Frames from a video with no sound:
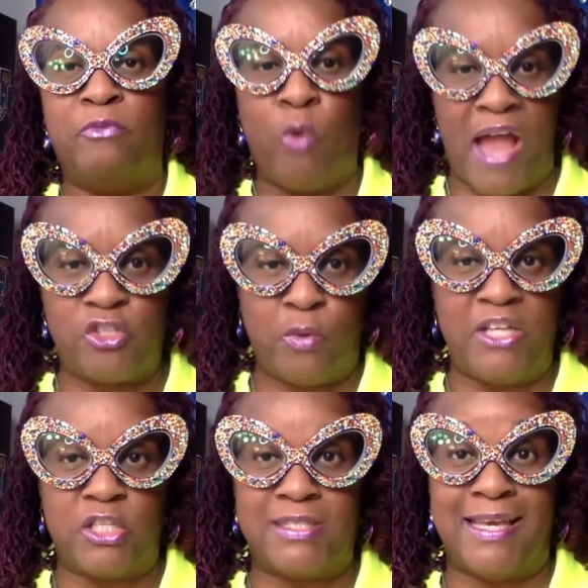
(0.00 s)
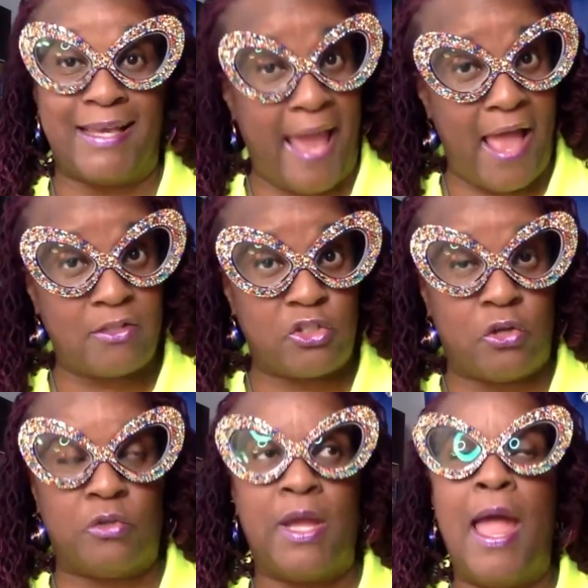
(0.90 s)
graduations get
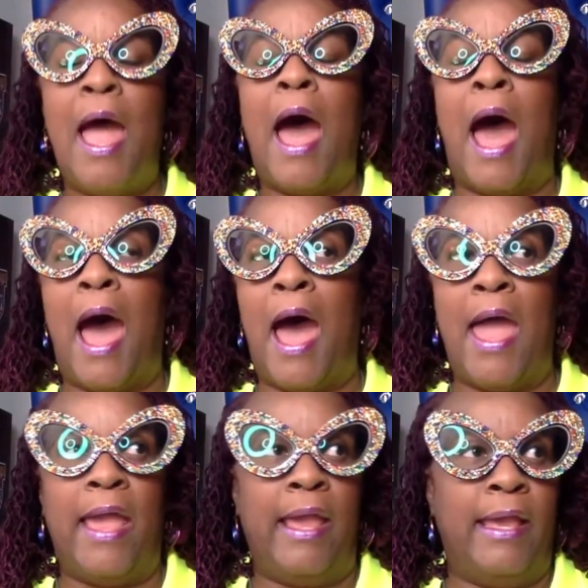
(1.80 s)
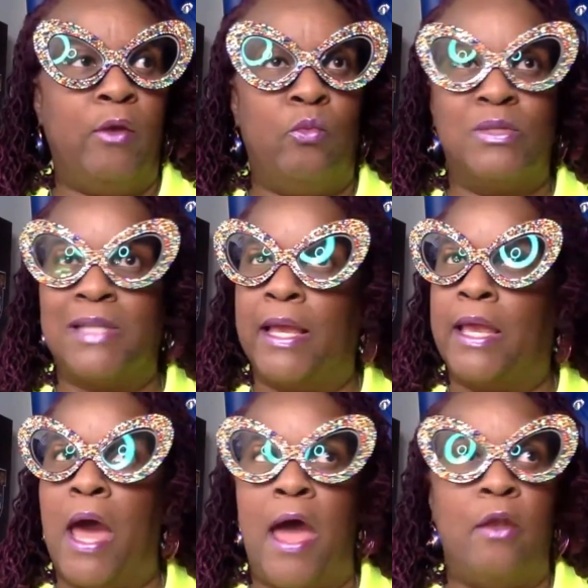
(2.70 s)
canceled, I was like,
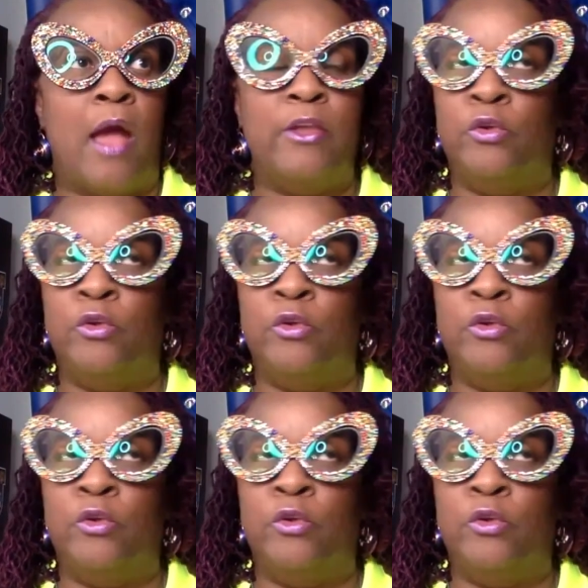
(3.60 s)
God,